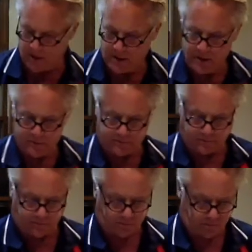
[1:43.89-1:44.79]

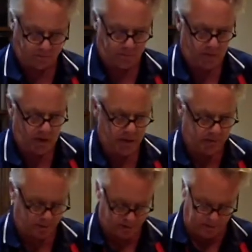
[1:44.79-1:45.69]

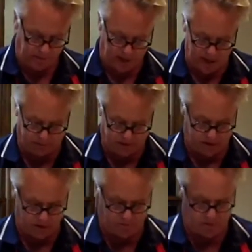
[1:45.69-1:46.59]
You bring the pie plate
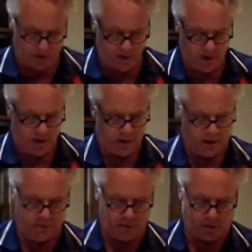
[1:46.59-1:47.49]
over. You
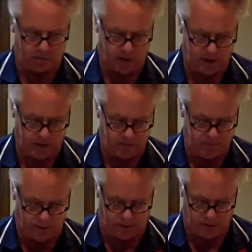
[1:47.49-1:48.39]
put it right in the
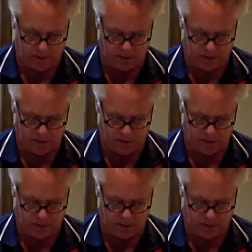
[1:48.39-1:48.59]
middle